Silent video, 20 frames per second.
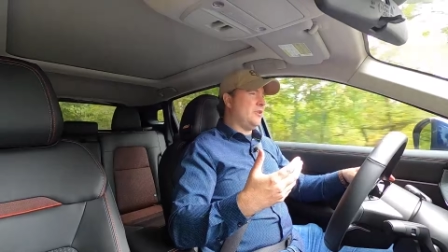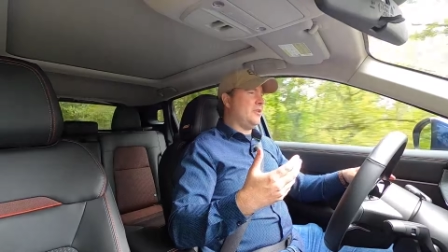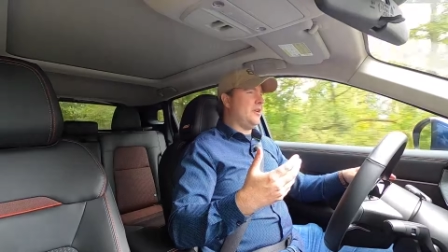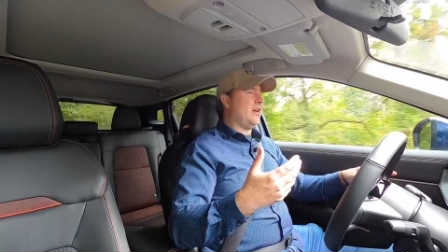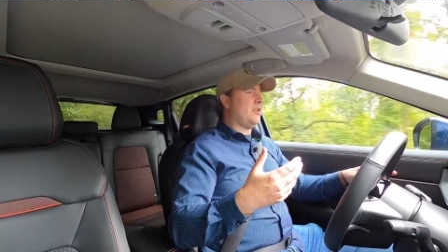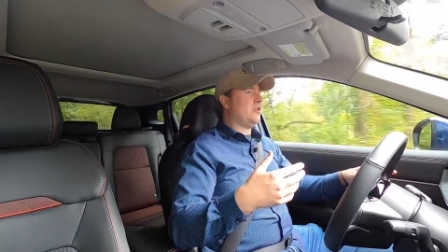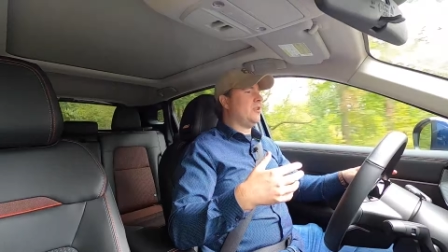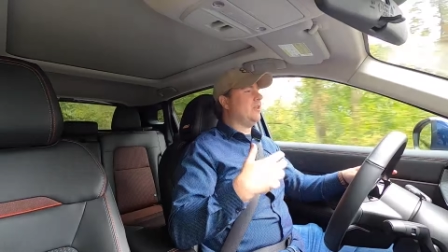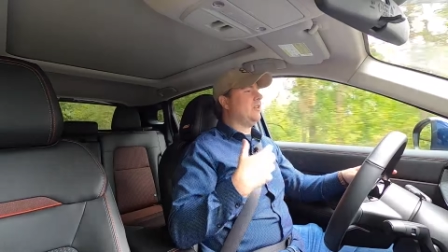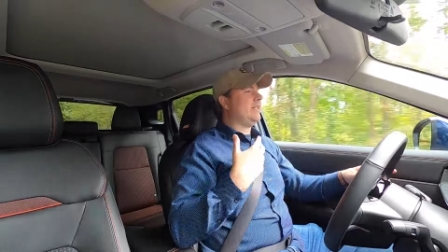
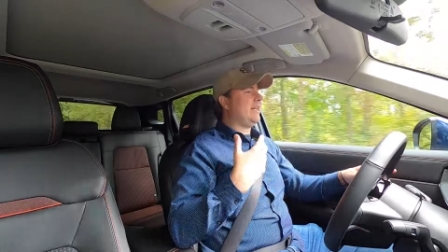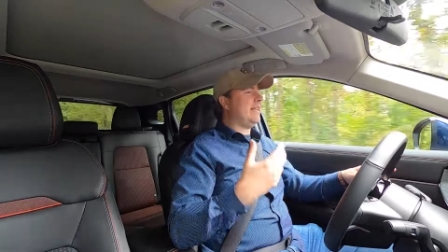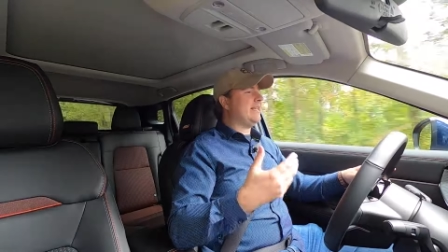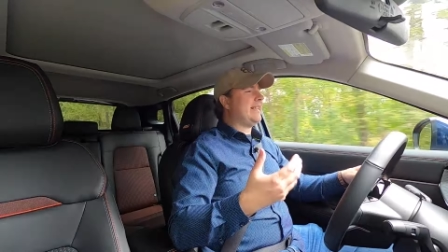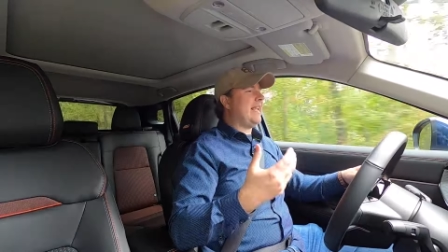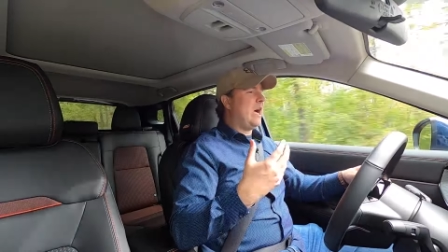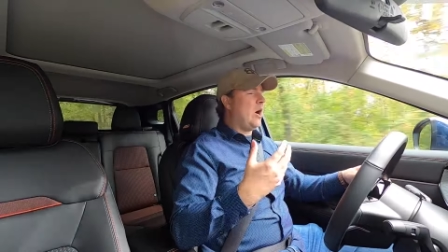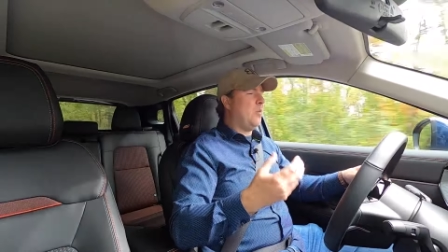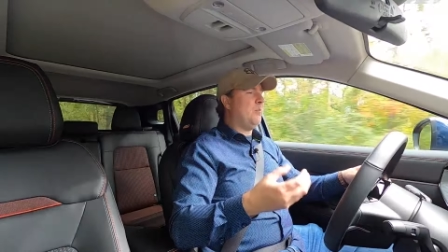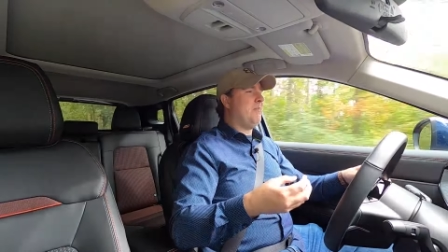structure does
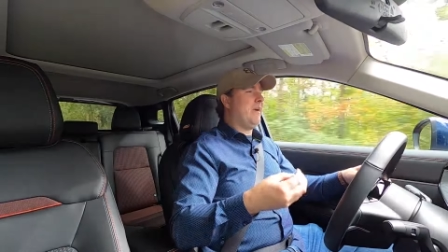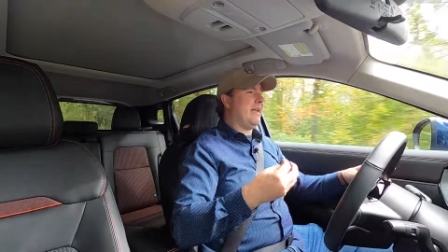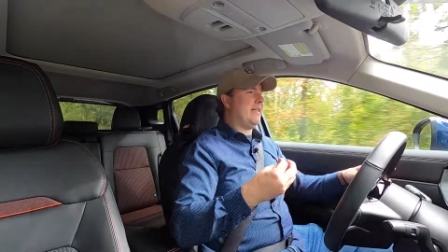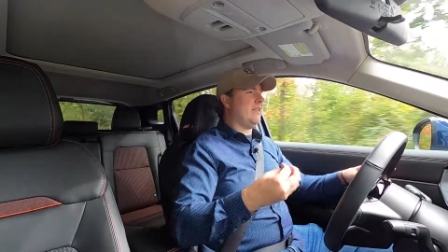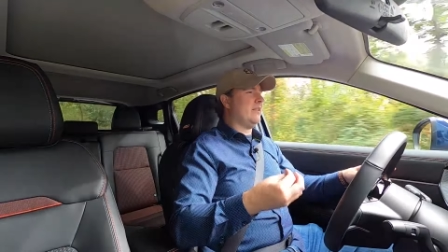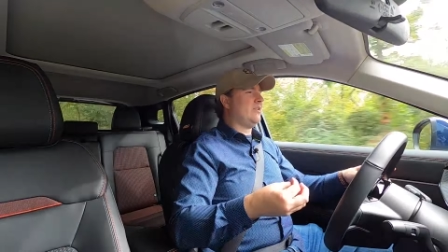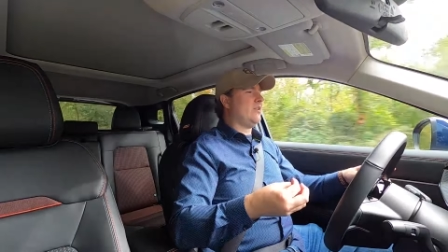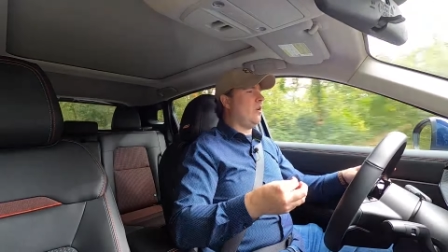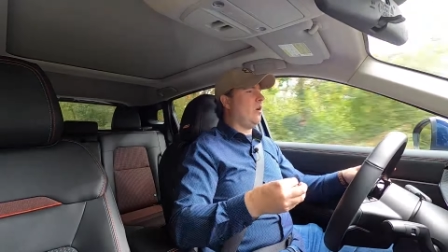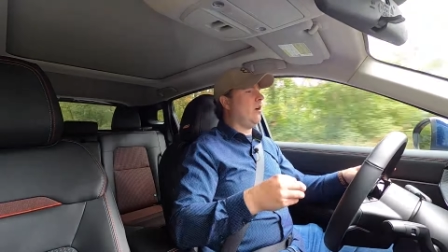help make
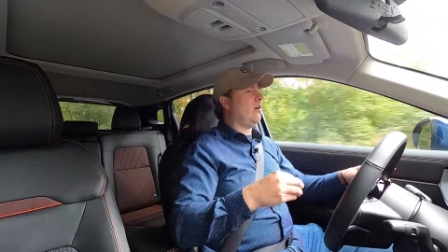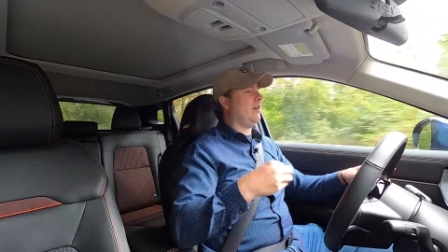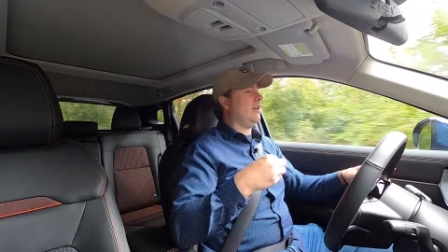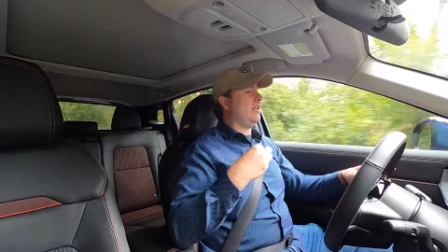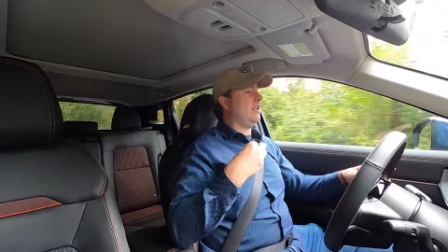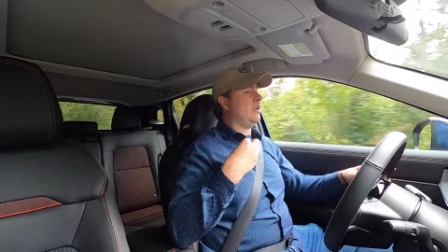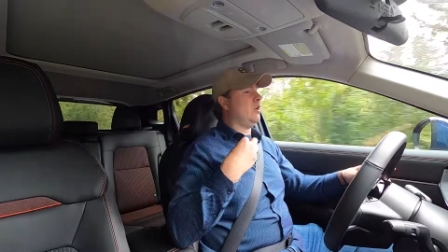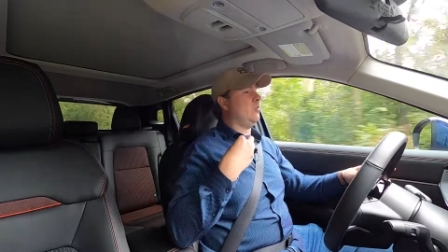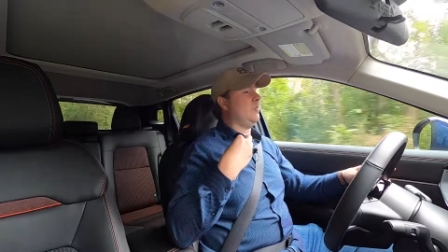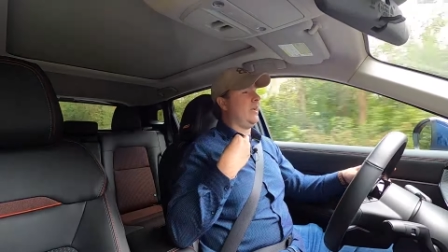this car a
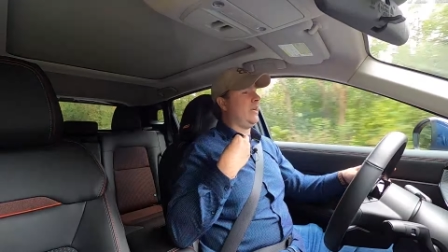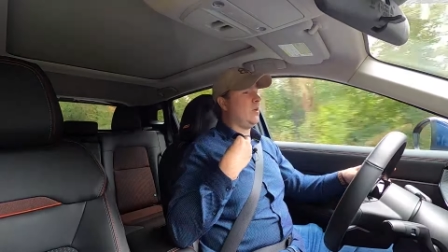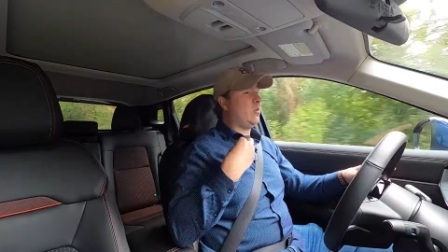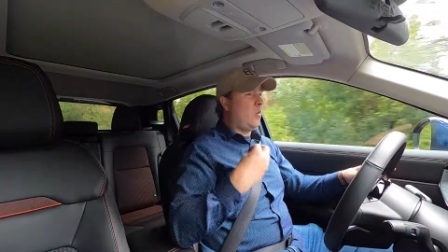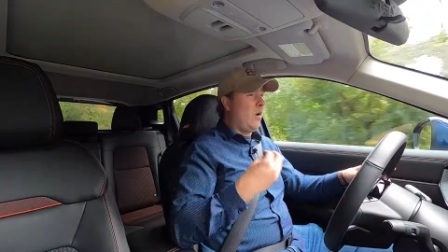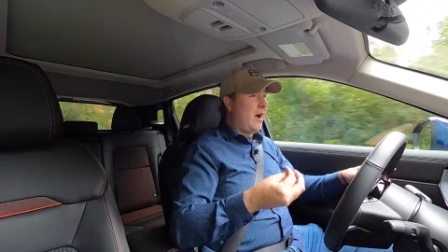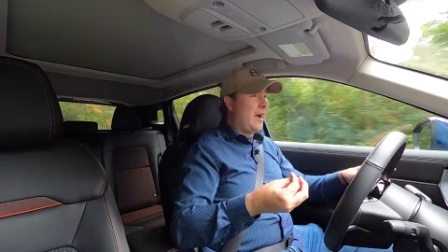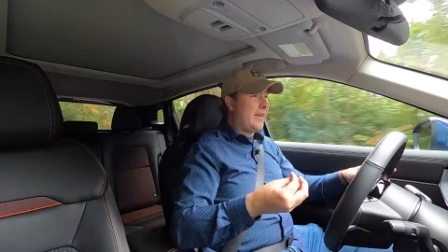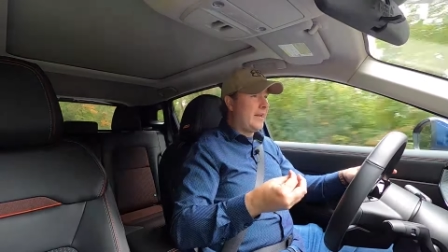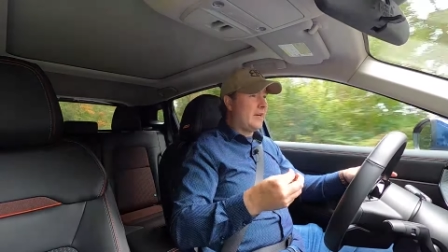little bit
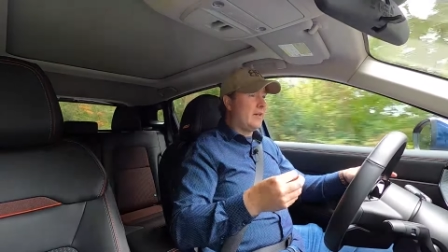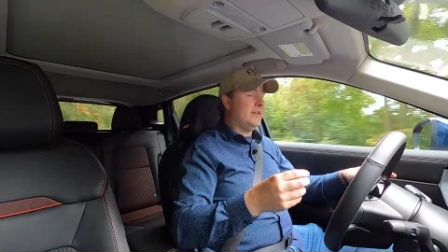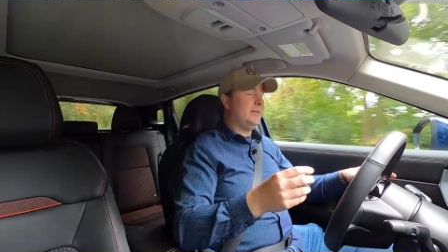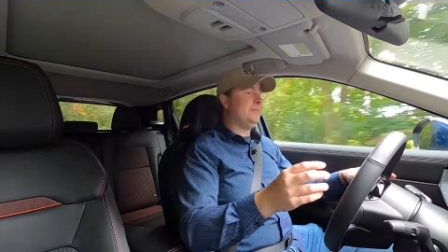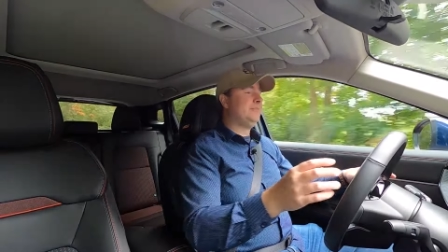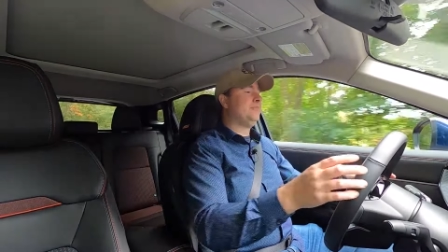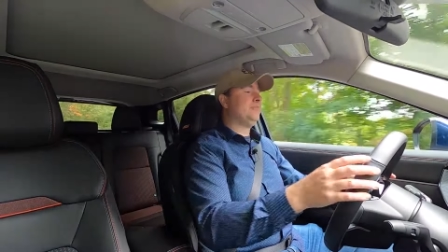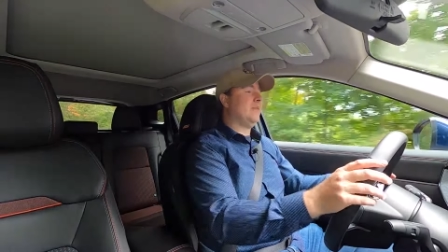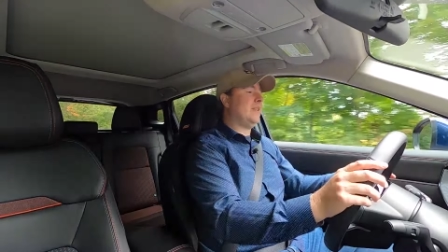quieter.